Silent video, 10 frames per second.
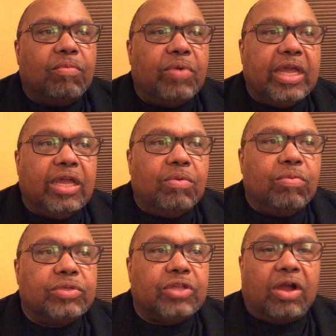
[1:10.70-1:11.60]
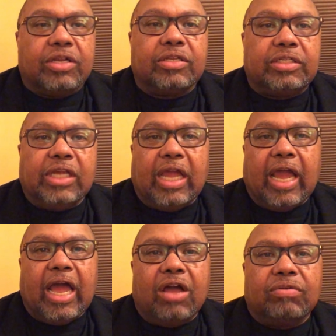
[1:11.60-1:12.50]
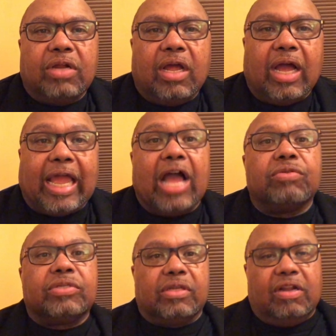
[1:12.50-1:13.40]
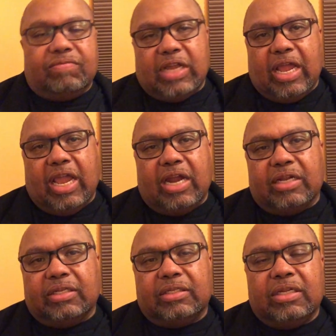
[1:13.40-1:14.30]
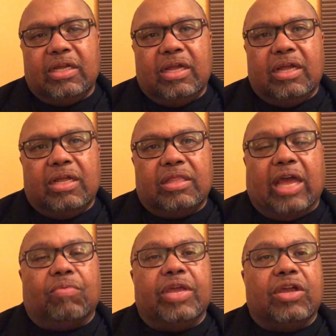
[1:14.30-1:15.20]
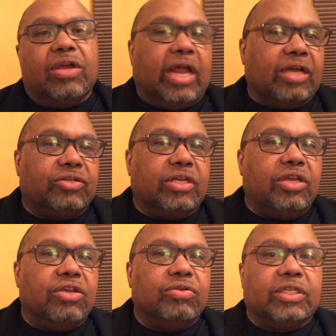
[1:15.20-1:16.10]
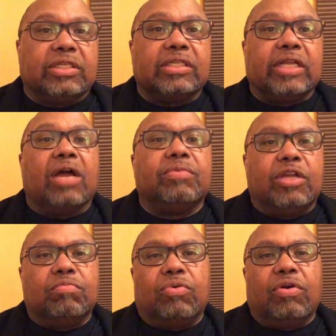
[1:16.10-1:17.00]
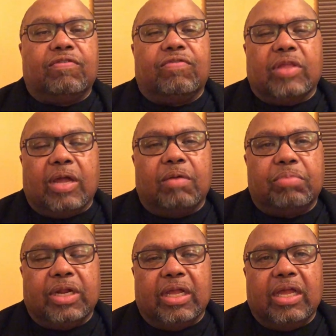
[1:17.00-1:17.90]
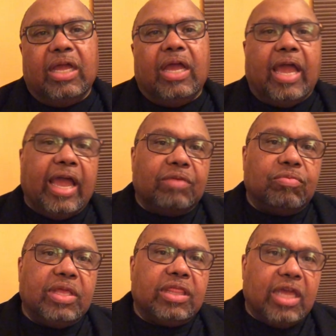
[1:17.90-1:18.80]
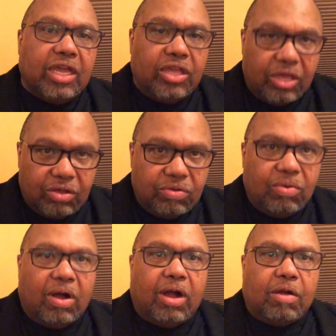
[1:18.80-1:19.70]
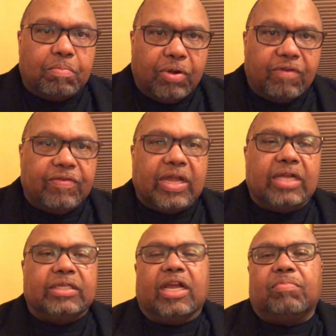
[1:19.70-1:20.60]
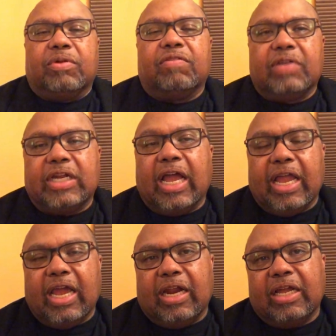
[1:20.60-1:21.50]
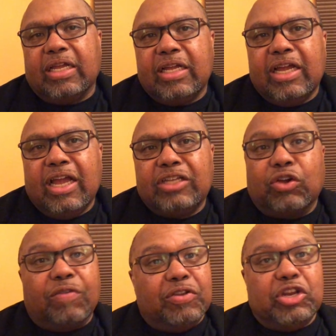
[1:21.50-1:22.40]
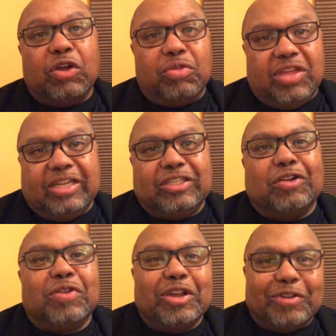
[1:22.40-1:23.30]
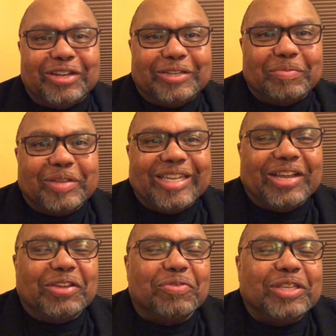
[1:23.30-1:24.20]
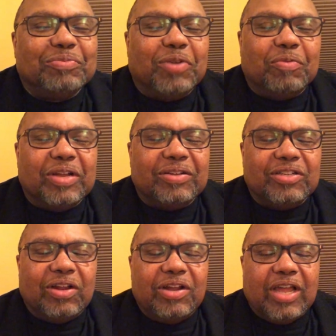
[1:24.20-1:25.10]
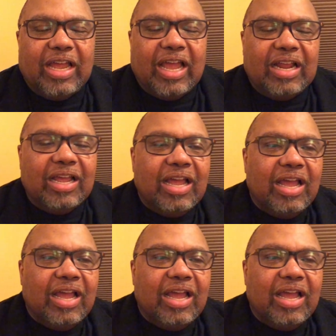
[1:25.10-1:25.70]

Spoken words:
we started seeking out a council of Dianas that we could actually use as a sounding board for the company, and we think you are a perfect example of a Diana. So if you don't think so, here, listen, let me tell you what we're looking at.